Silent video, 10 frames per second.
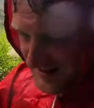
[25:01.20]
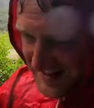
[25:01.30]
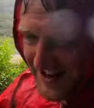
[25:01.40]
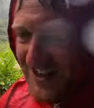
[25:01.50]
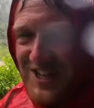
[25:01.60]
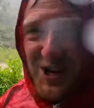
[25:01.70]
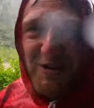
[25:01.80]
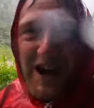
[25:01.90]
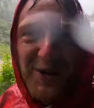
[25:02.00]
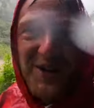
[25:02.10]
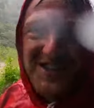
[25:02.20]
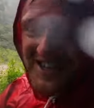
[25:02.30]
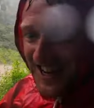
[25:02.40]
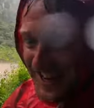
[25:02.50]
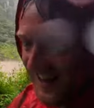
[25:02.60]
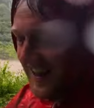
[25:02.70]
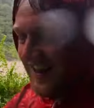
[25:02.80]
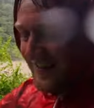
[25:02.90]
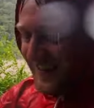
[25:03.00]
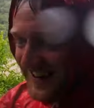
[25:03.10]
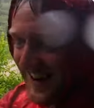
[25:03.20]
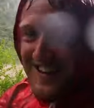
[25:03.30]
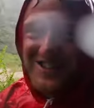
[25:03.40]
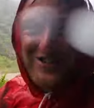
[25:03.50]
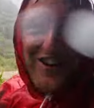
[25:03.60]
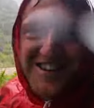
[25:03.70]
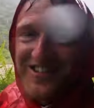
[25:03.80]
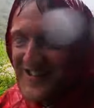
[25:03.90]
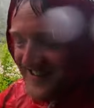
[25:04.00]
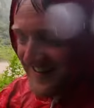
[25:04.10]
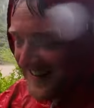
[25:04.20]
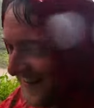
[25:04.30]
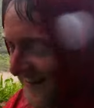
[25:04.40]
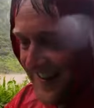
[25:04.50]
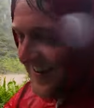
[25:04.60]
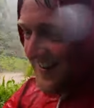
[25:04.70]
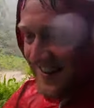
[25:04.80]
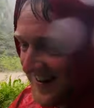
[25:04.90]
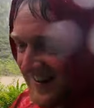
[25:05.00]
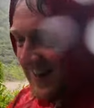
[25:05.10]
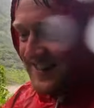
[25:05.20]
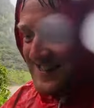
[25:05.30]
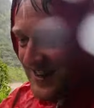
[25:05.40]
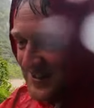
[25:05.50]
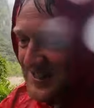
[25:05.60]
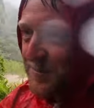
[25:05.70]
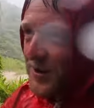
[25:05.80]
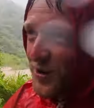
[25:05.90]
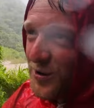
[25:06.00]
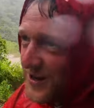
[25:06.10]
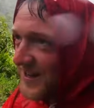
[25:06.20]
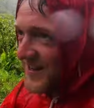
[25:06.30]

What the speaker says: The last 2 hours, I've been getting drenched. Oh, that is so typical.